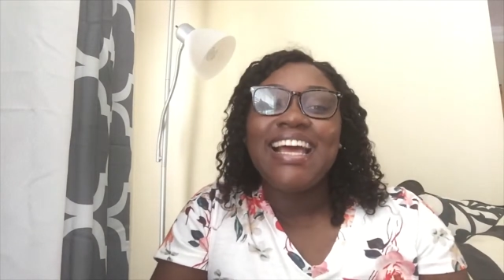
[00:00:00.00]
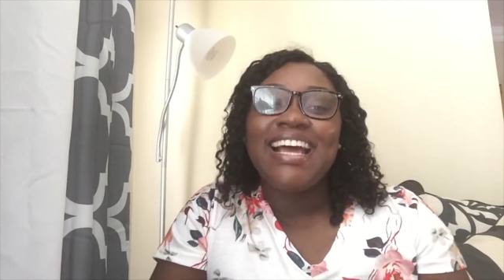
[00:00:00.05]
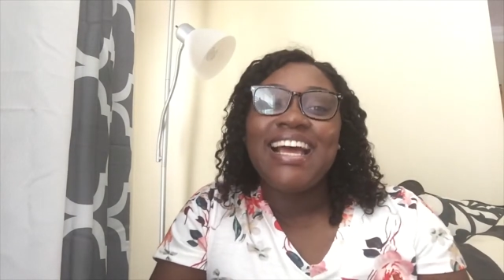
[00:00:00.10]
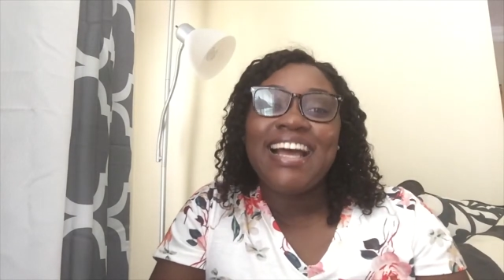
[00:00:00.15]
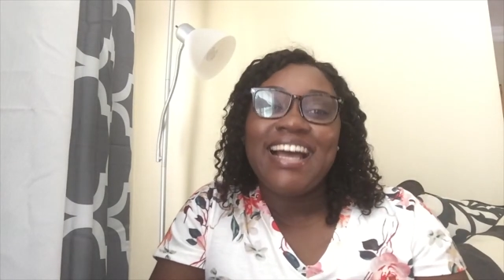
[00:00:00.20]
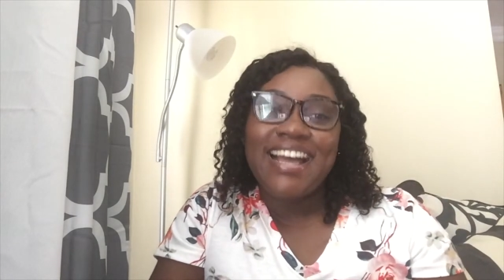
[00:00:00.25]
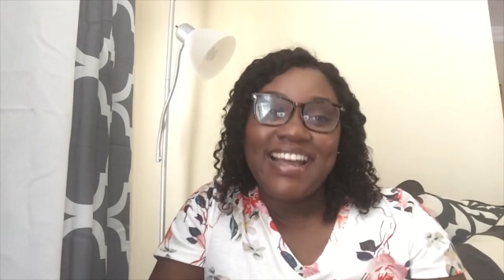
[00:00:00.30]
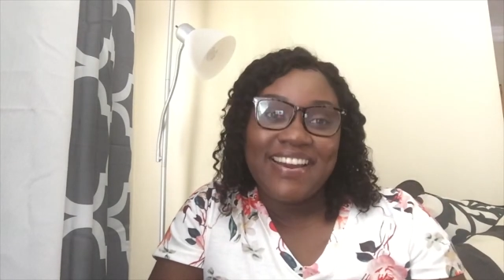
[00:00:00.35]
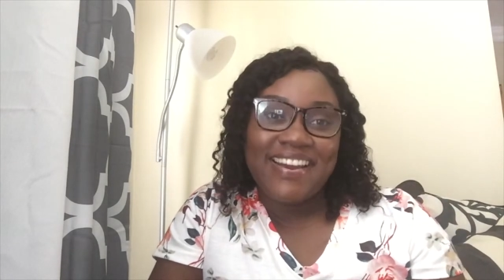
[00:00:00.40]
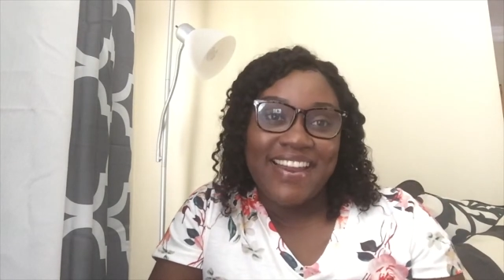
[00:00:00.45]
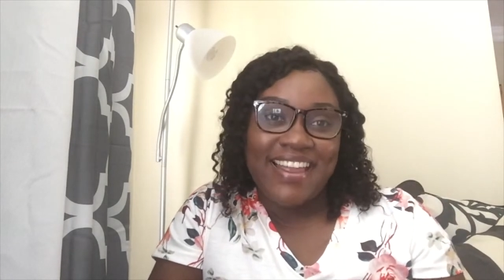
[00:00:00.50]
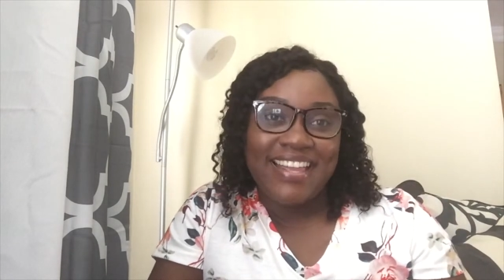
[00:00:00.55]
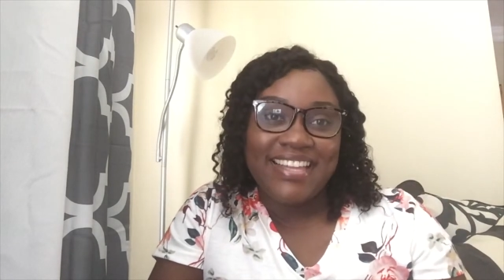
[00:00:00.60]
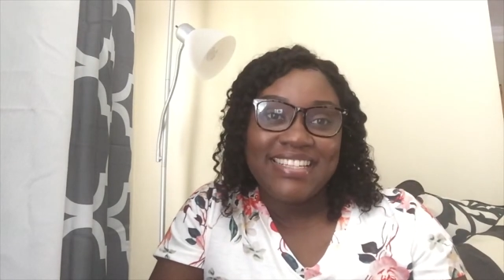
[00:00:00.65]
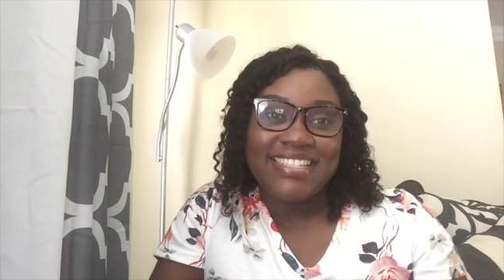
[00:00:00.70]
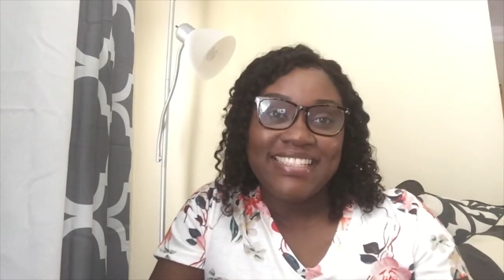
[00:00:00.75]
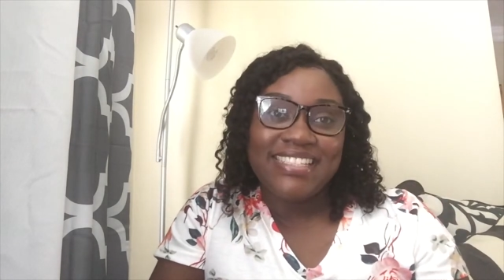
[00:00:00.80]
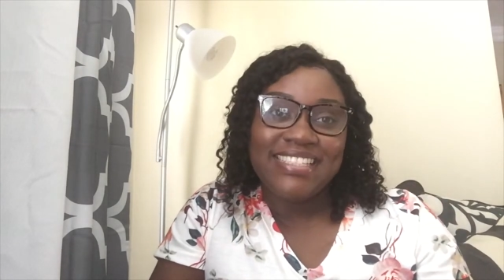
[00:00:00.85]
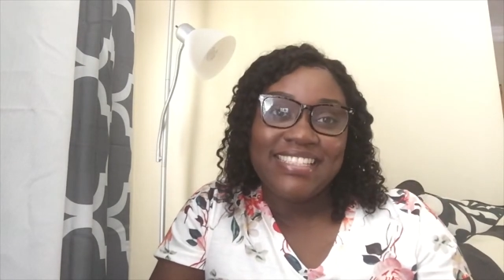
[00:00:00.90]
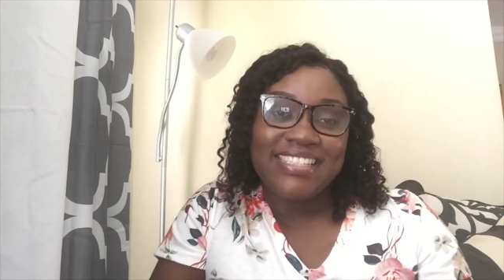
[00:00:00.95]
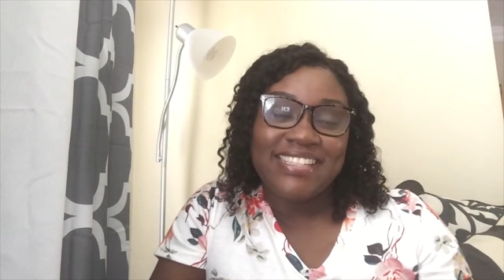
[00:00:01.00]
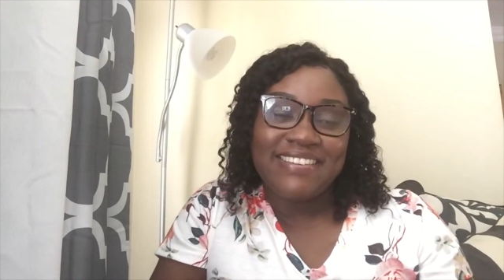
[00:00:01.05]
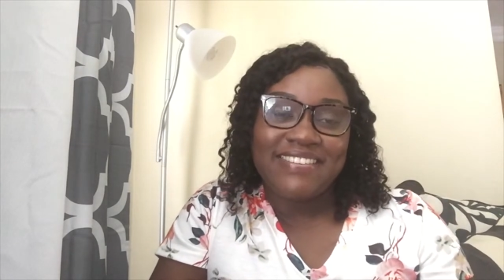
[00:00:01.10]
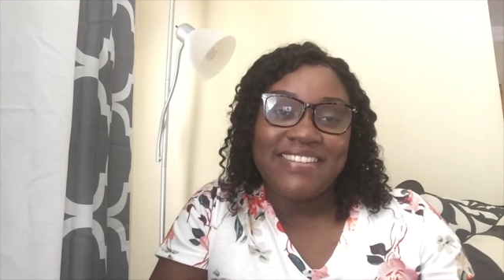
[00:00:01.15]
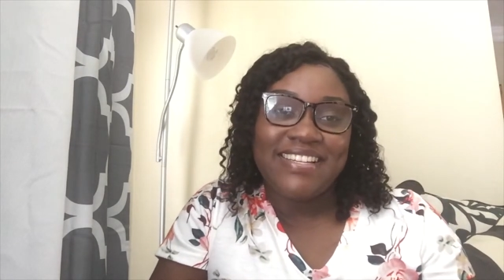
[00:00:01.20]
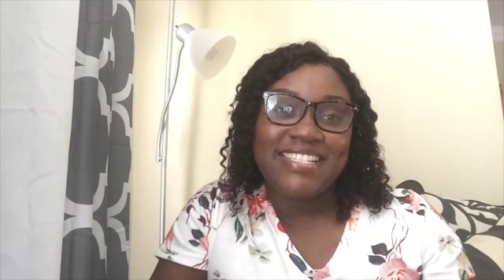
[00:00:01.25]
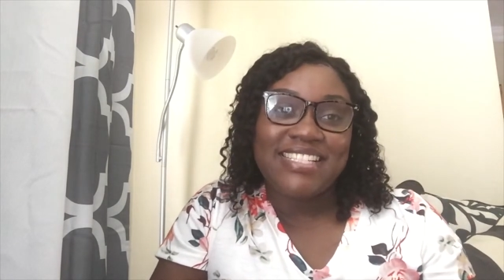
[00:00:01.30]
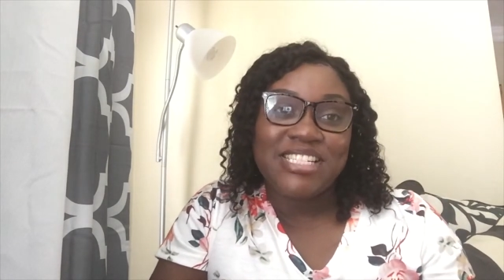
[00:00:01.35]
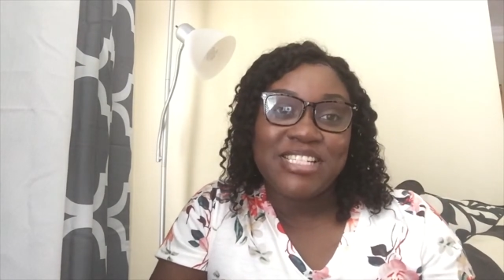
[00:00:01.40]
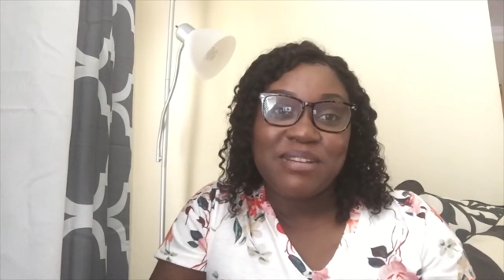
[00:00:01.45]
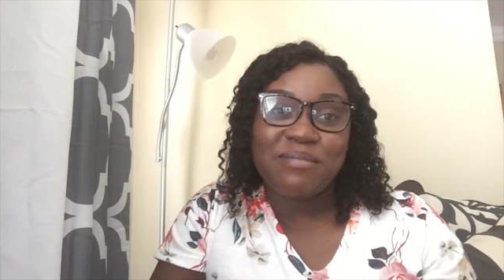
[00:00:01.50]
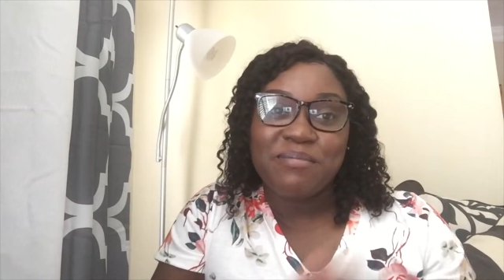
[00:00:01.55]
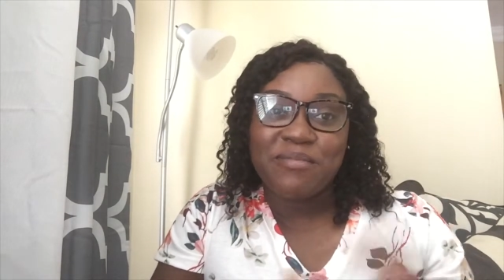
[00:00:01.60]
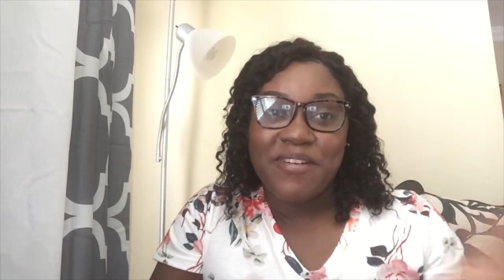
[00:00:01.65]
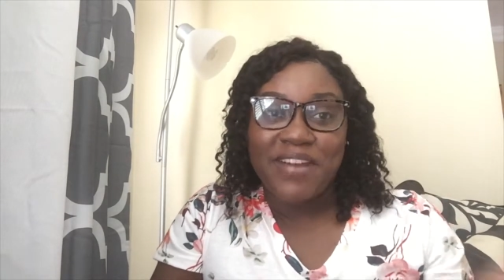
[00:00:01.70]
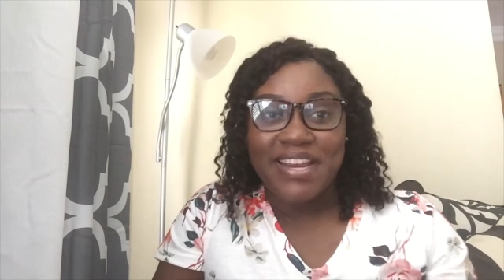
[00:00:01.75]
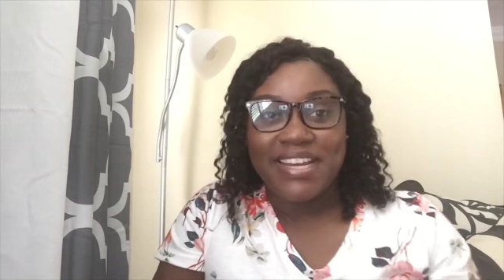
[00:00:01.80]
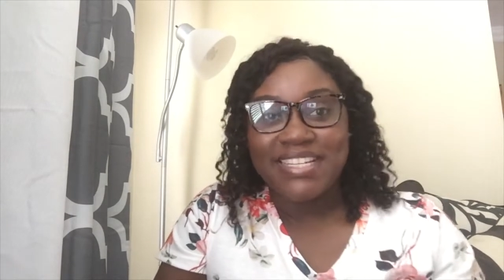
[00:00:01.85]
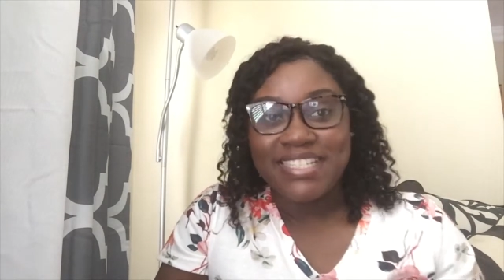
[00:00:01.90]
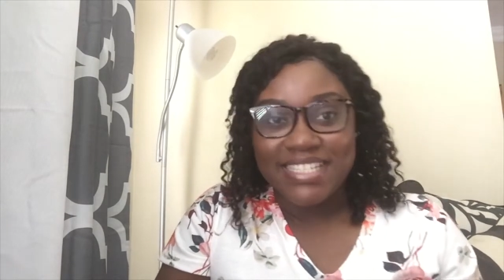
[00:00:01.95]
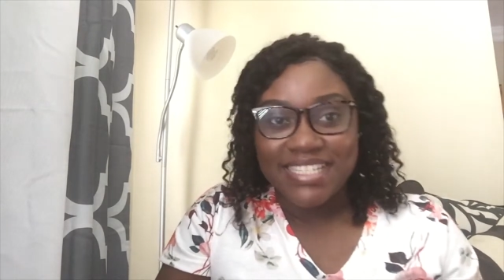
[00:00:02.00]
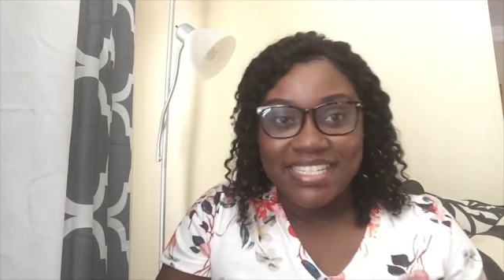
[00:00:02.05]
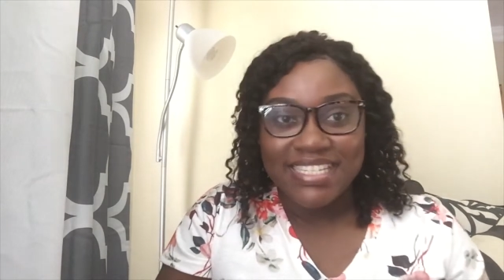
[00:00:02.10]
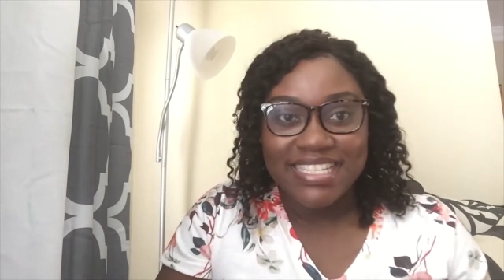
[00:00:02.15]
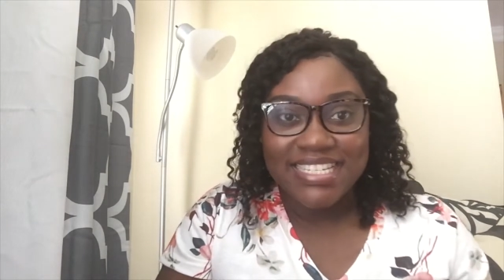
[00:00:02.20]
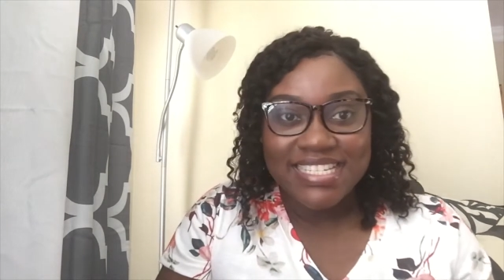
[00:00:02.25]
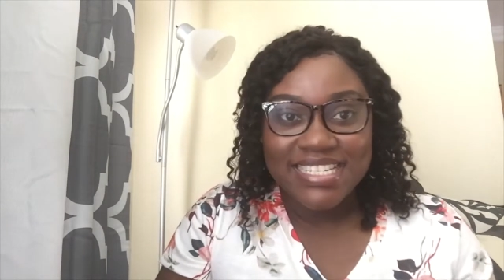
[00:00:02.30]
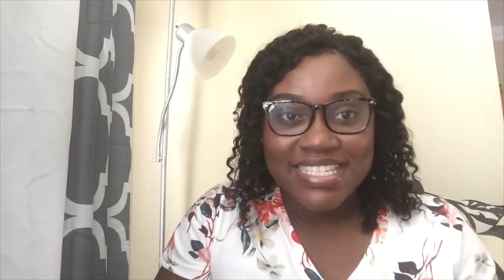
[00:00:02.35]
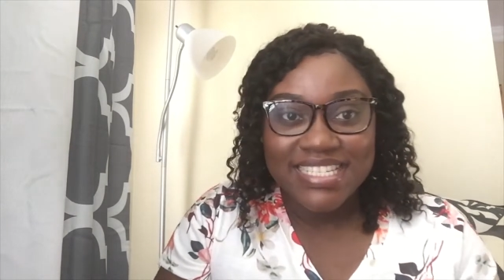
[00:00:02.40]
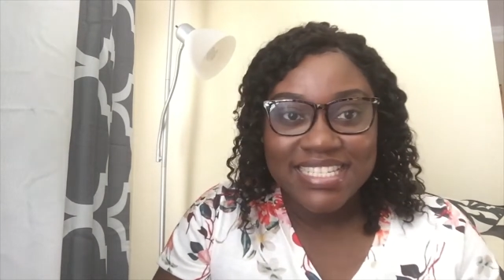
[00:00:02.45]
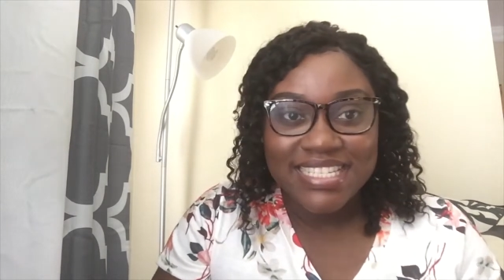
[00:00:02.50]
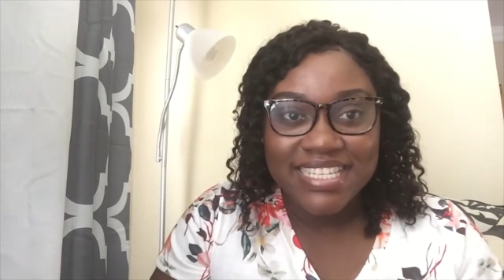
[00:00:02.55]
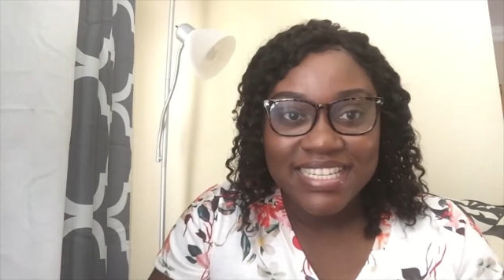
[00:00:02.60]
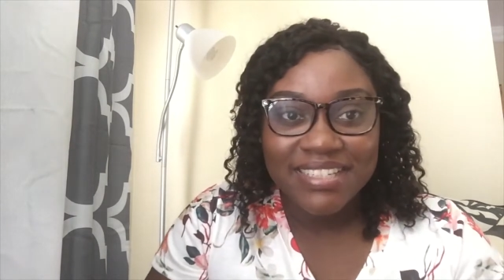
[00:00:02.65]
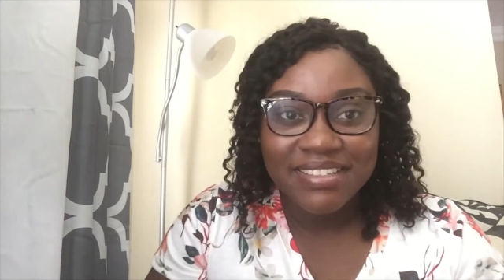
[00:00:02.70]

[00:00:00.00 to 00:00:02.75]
All right, so let's jump right into this.